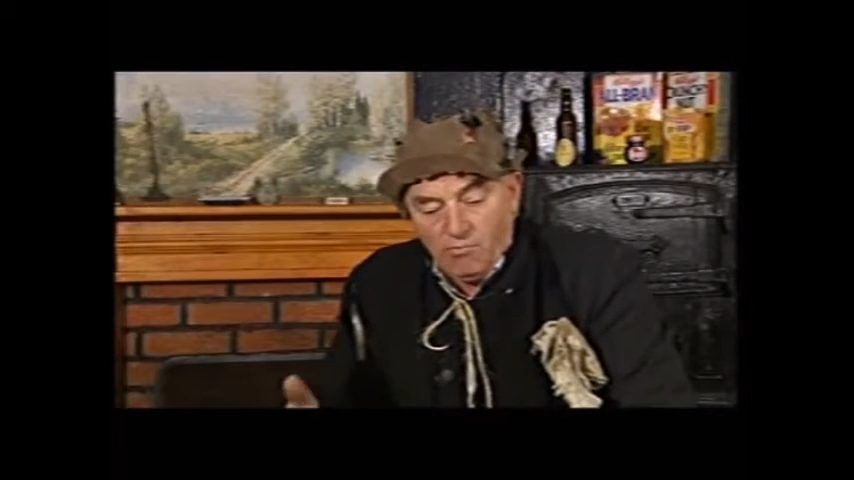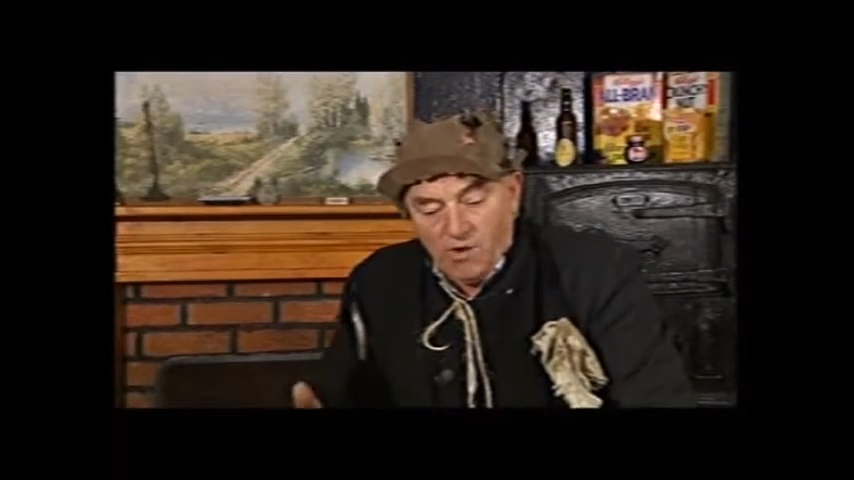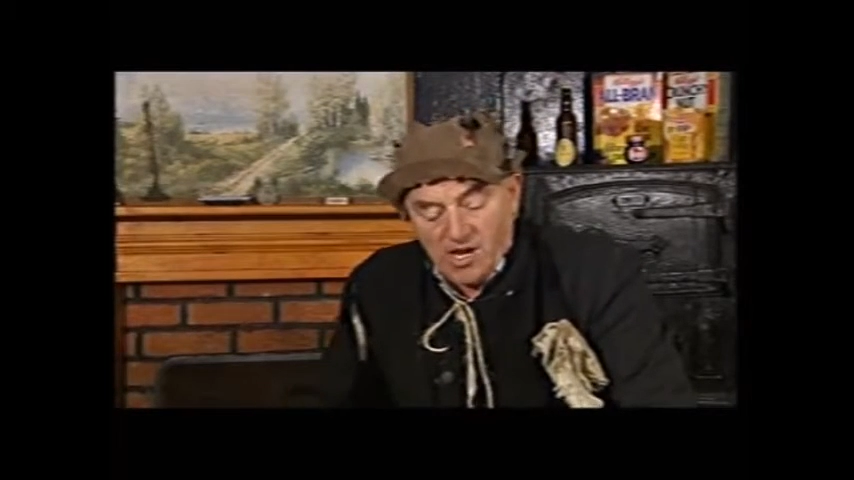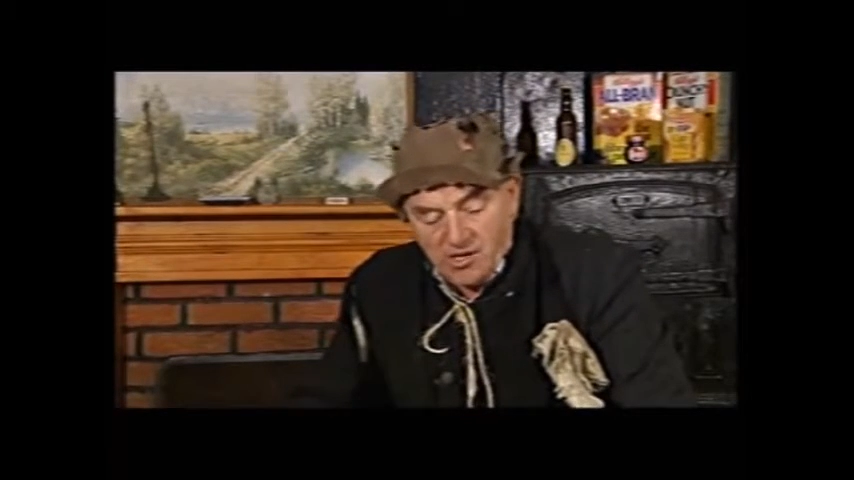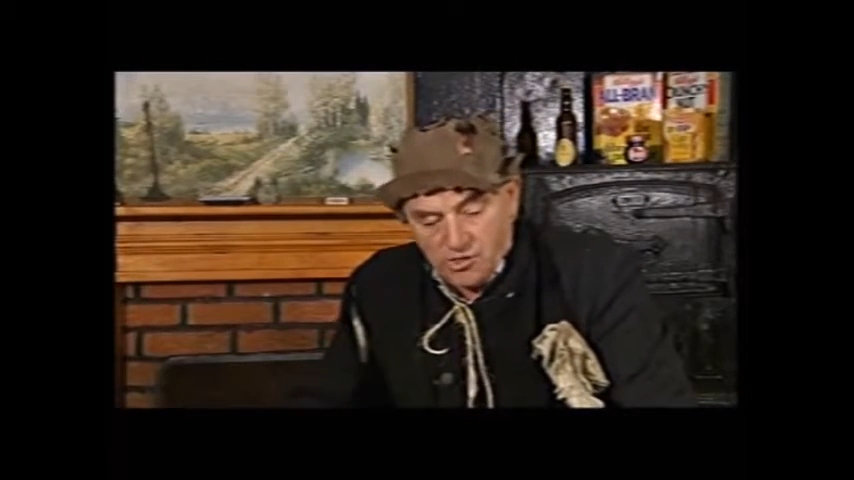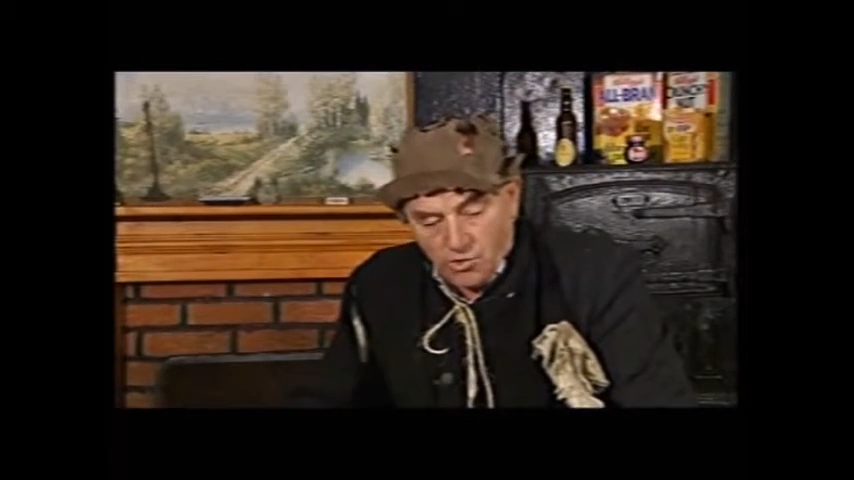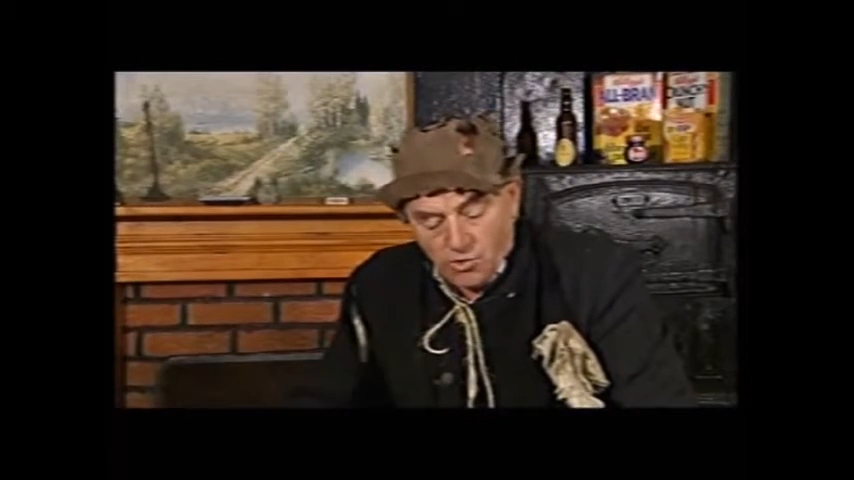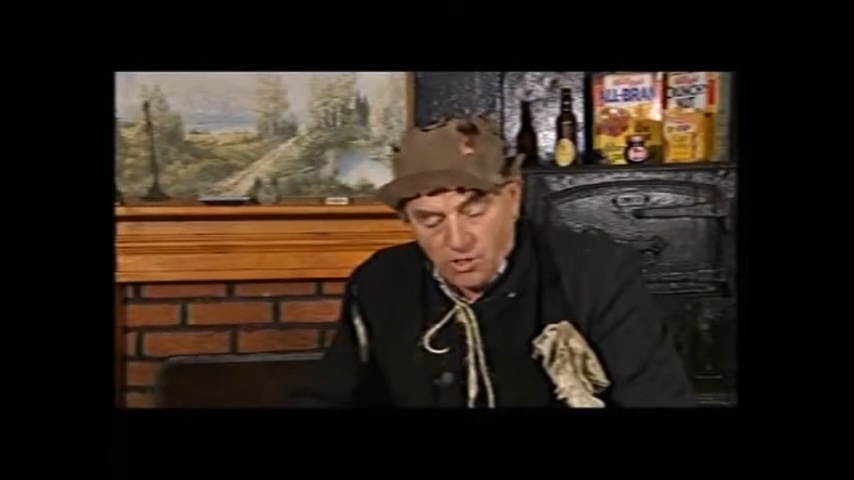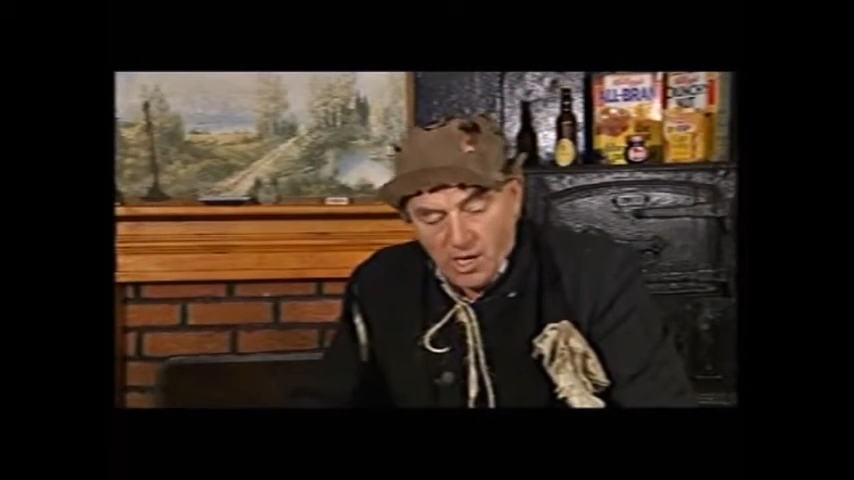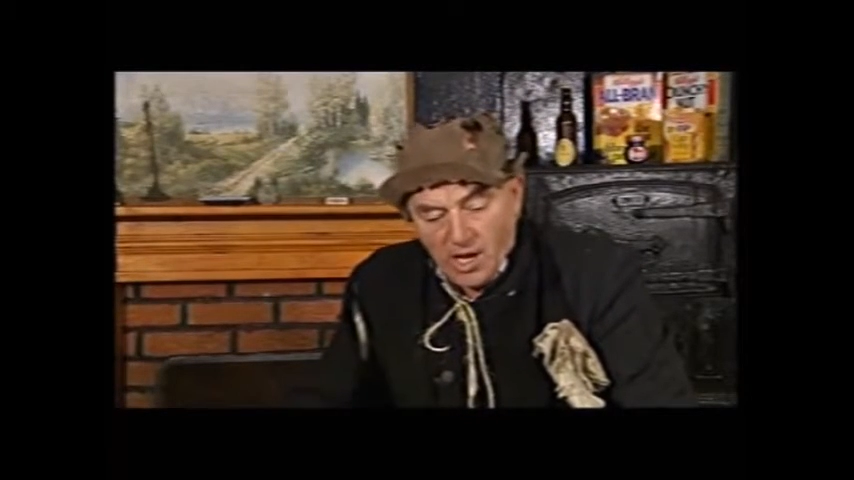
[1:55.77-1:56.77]
and 1
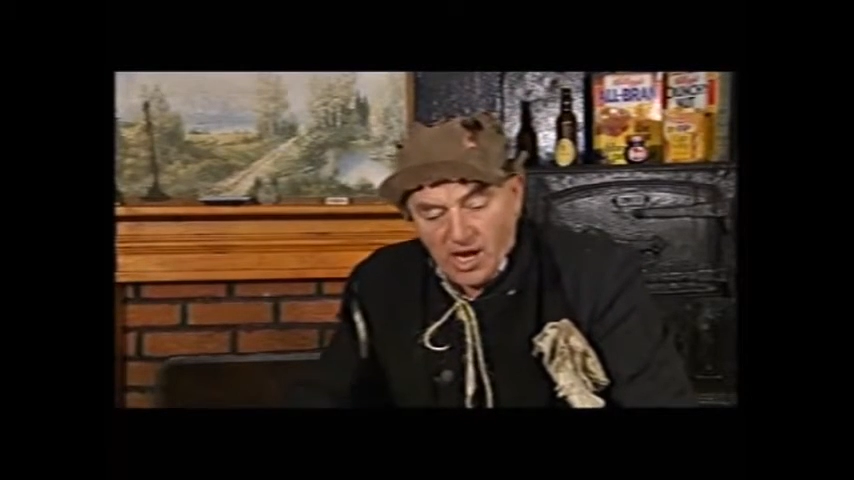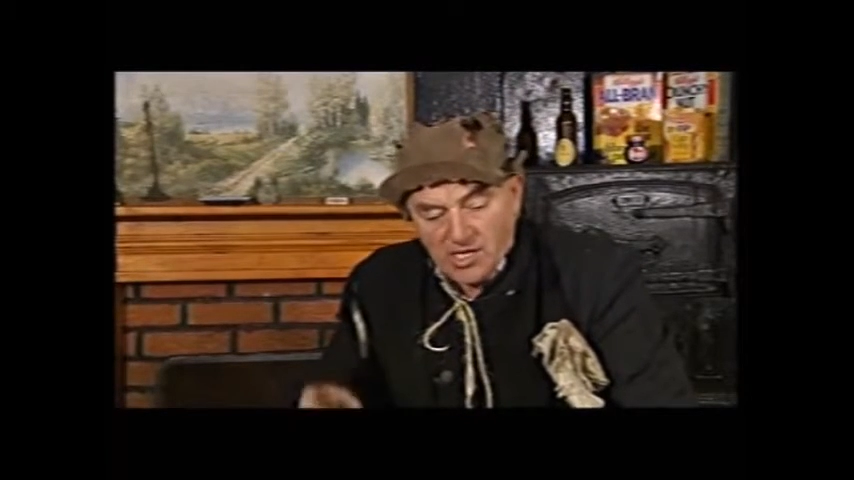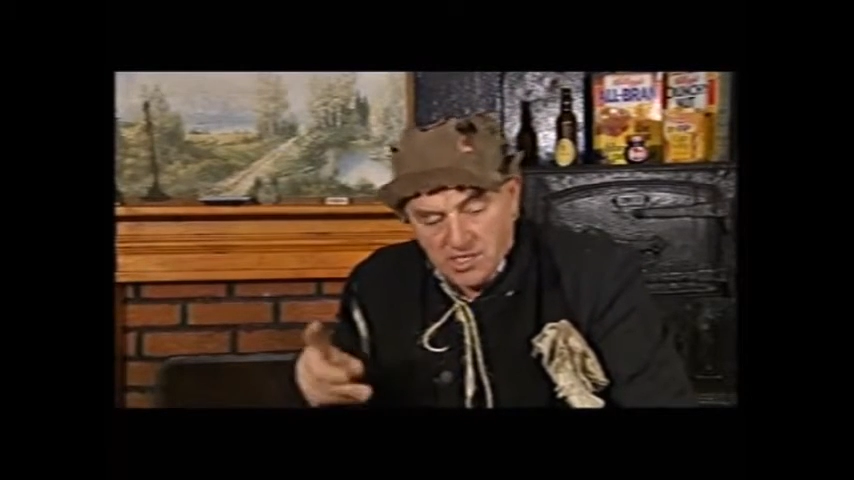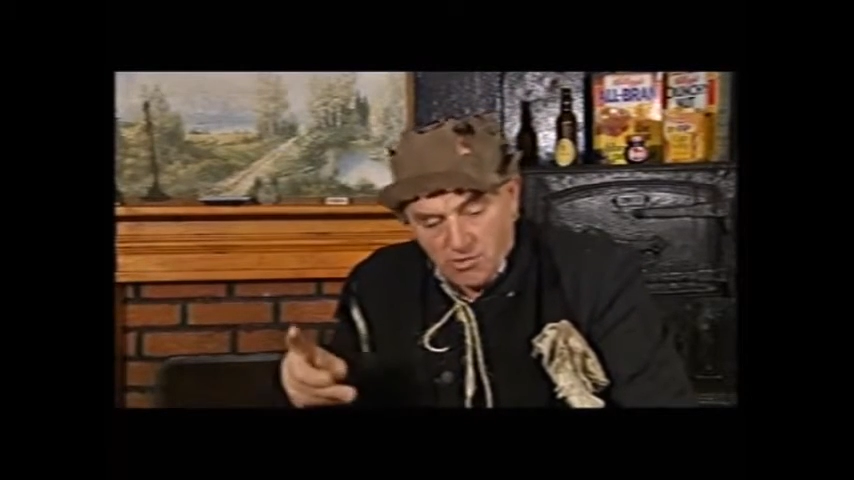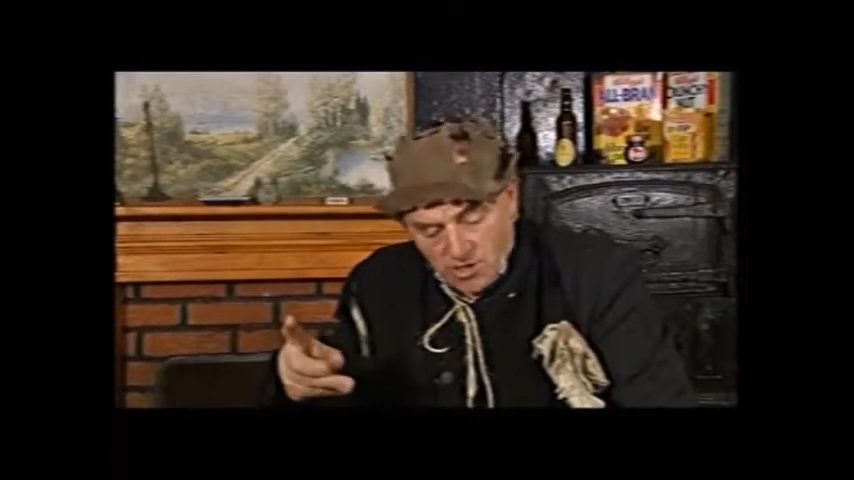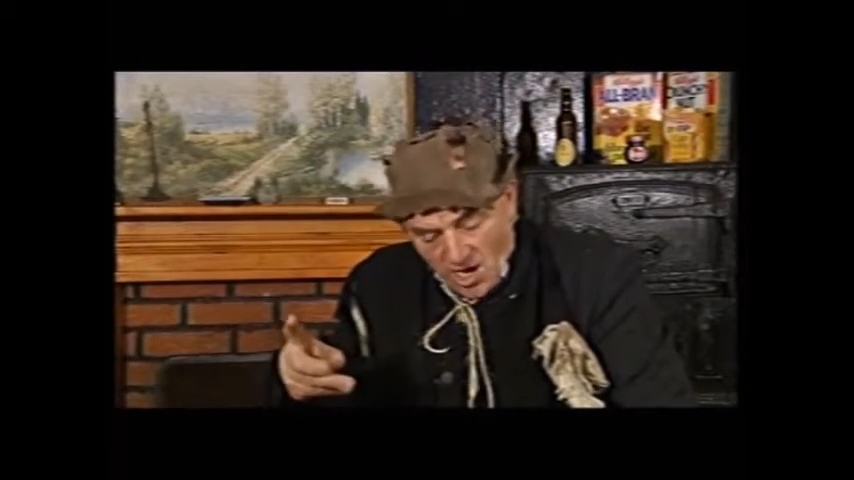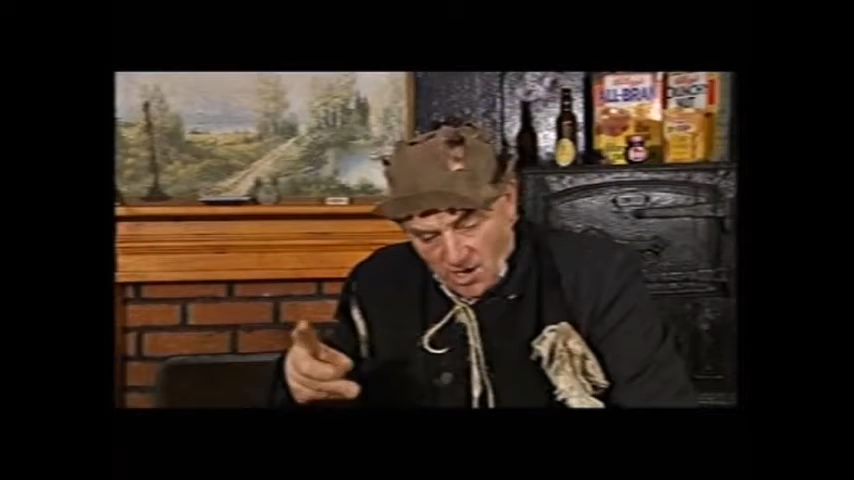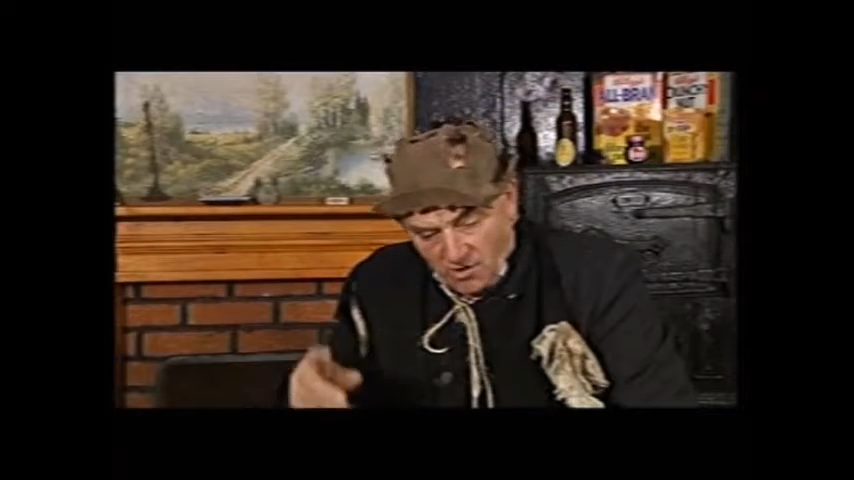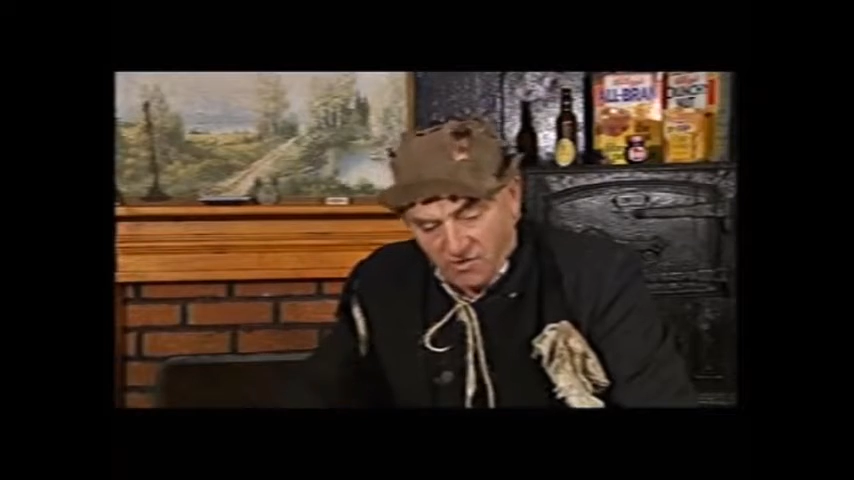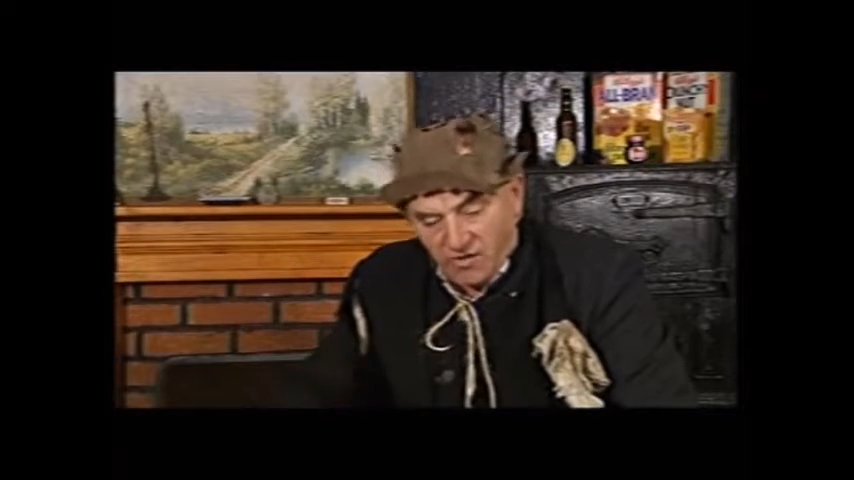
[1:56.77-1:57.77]
duck, and 2
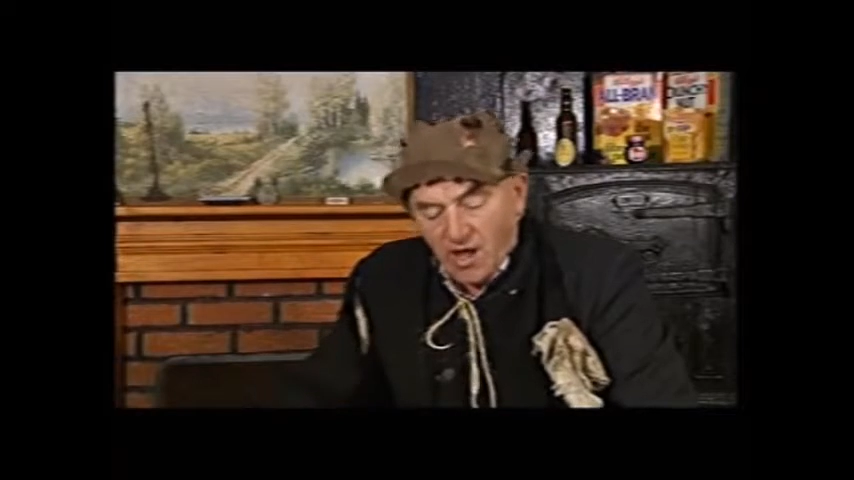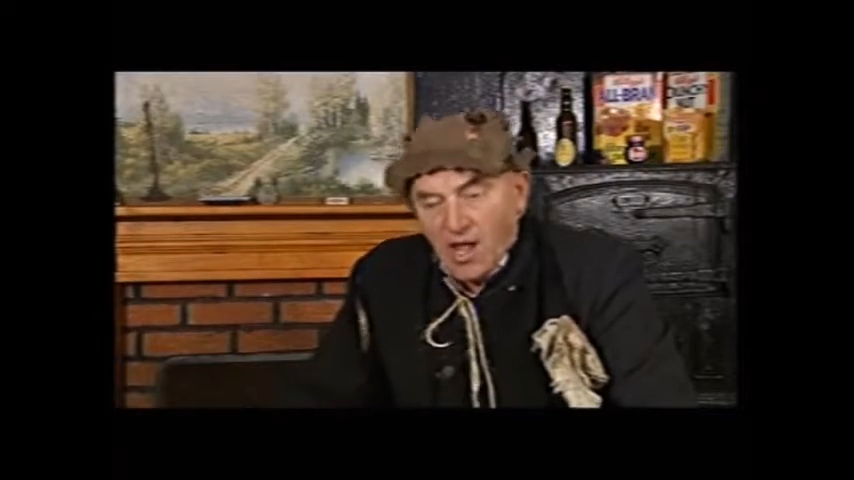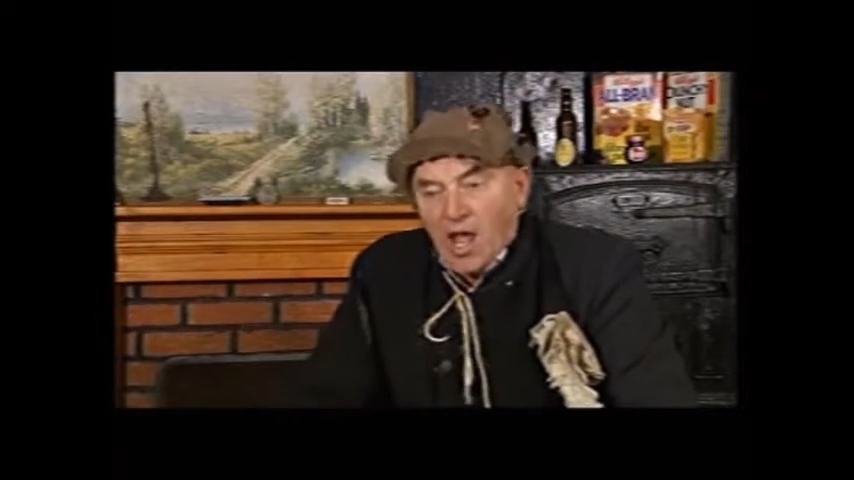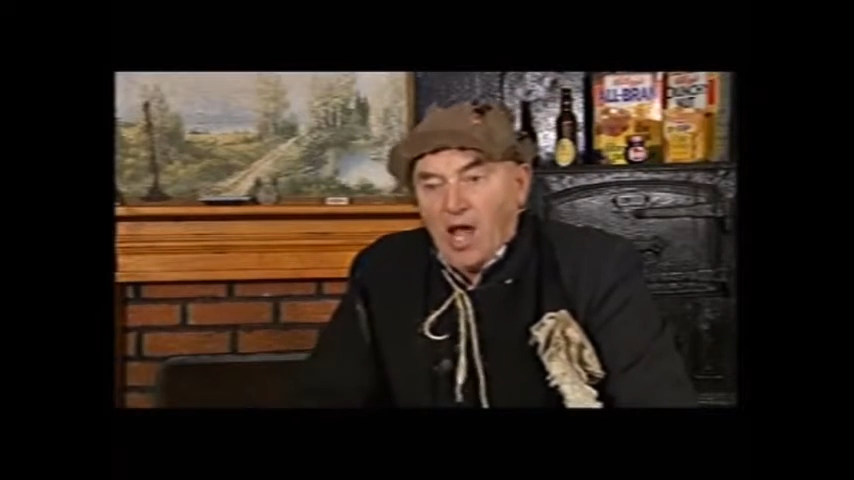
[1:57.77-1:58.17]
cocks.